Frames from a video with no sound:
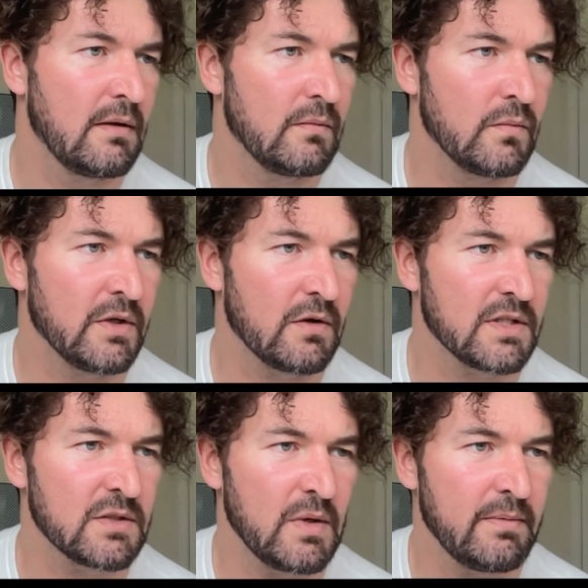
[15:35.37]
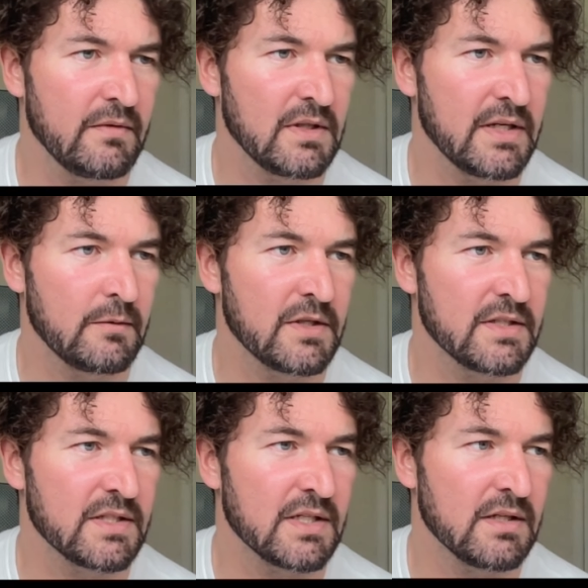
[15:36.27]
We got a sweep of the
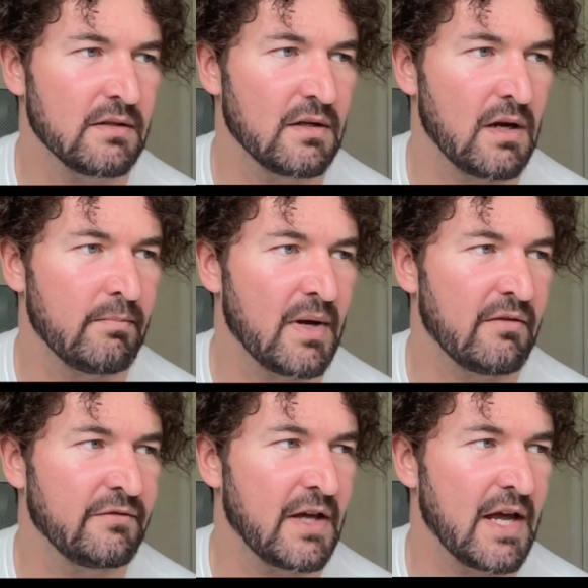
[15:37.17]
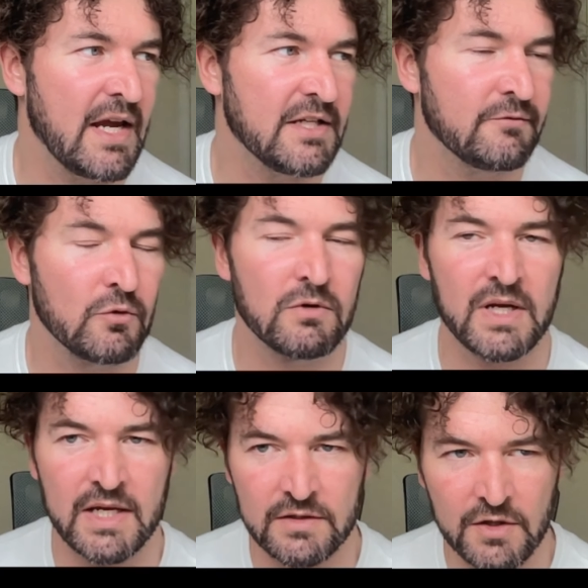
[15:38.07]
liquidity above that H4
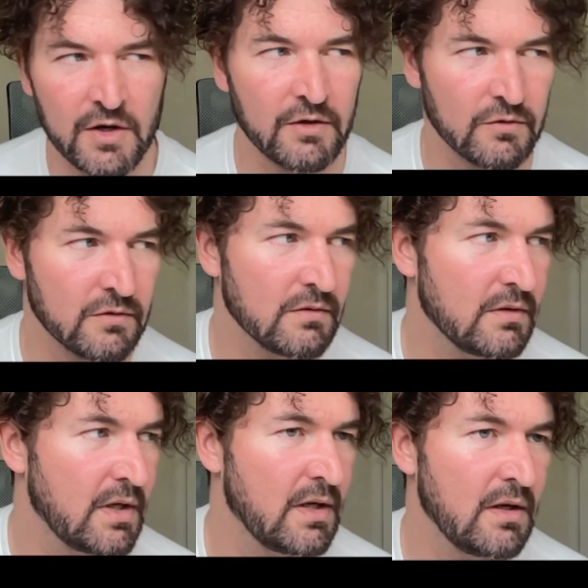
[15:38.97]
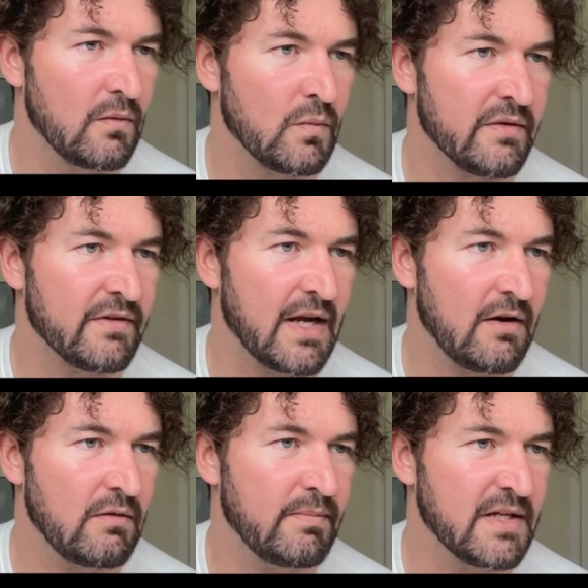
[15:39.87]
internal. We've
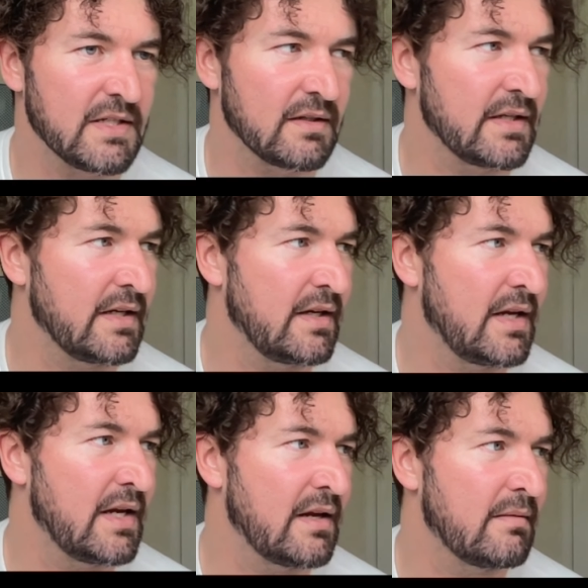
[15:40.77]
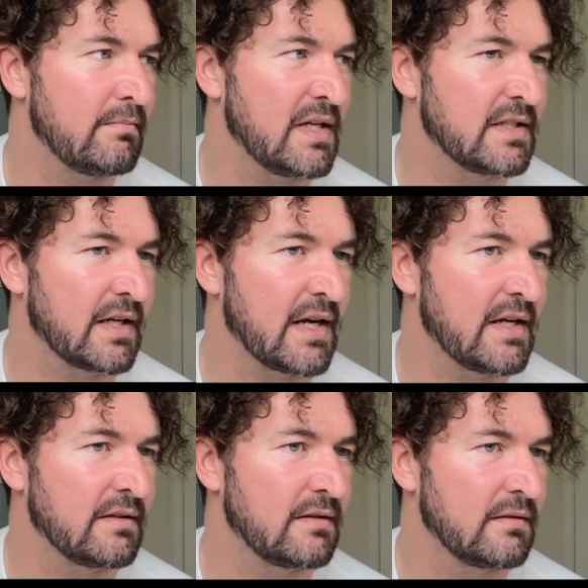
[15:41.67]
now basically hit and
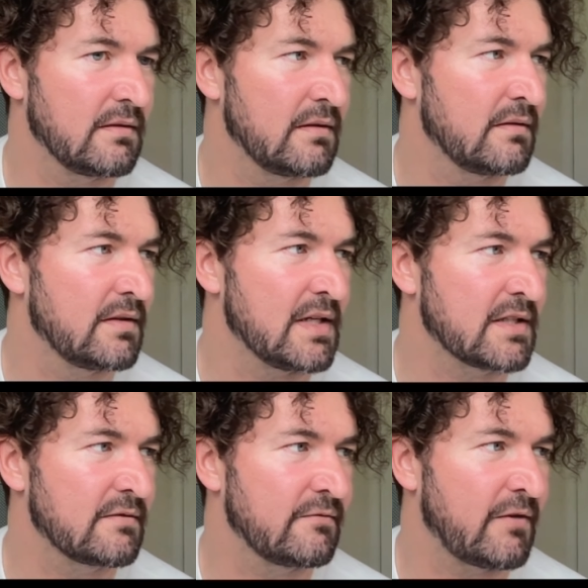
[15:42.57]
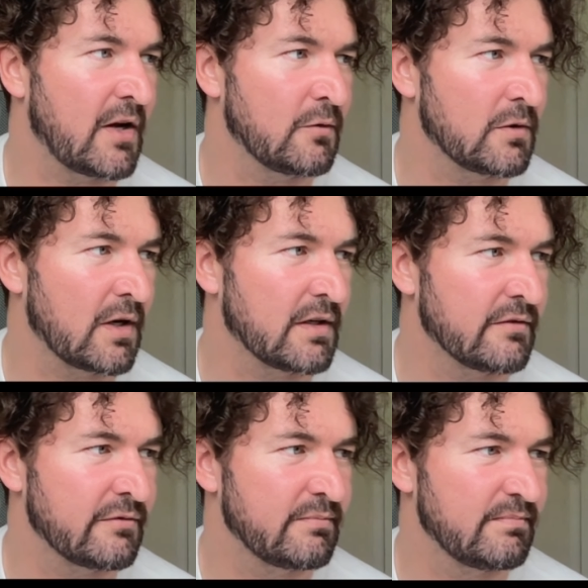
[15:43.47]
mitigated this final kind
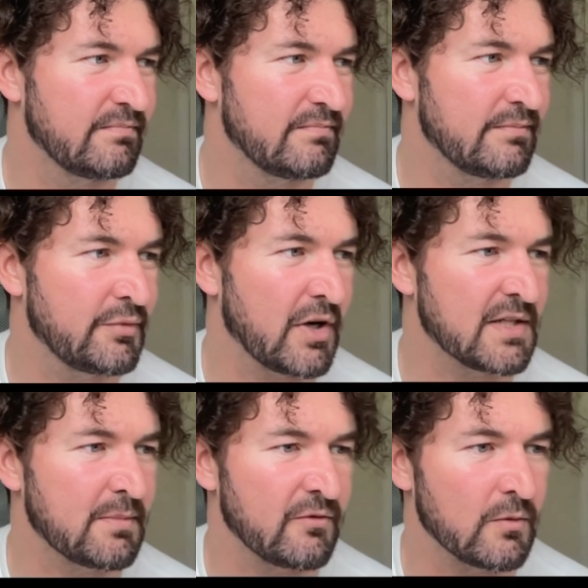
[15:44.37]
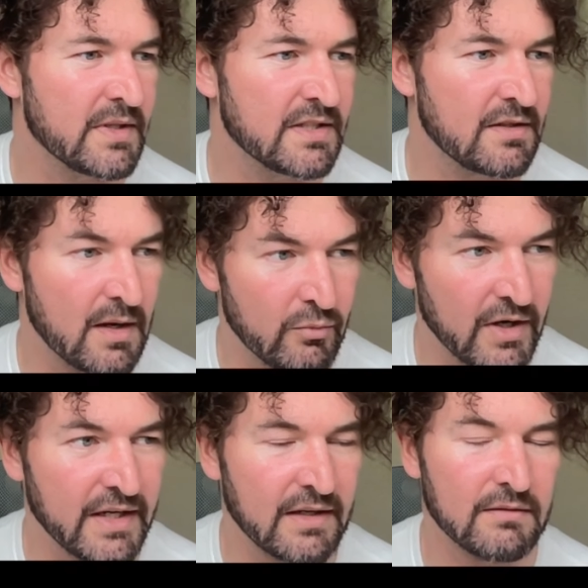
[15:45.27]
of press before we started
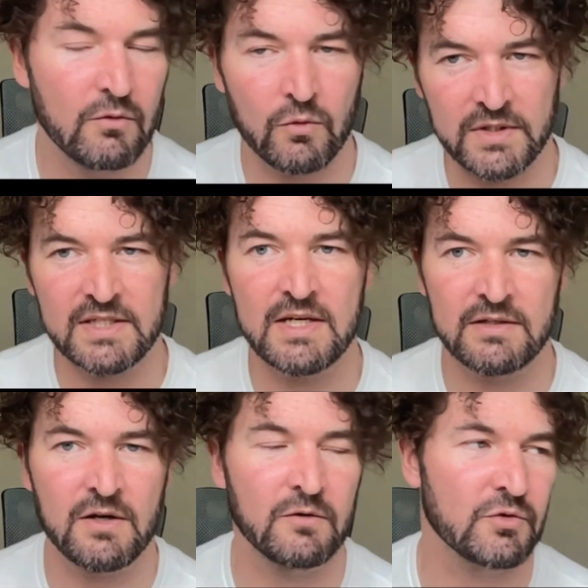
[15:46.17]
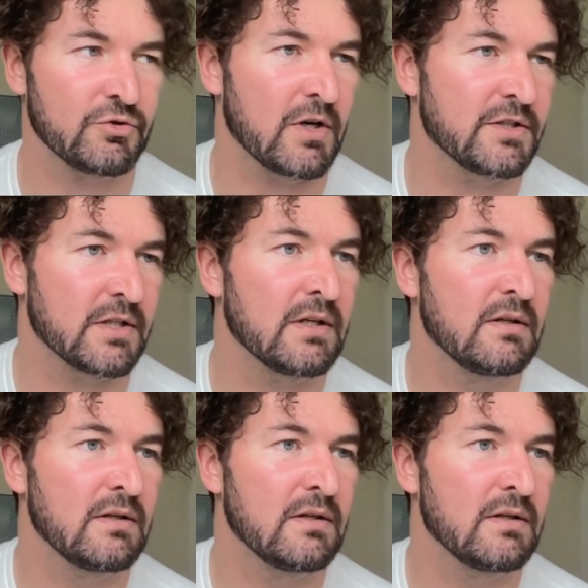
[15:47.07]
breaking all this internal structure.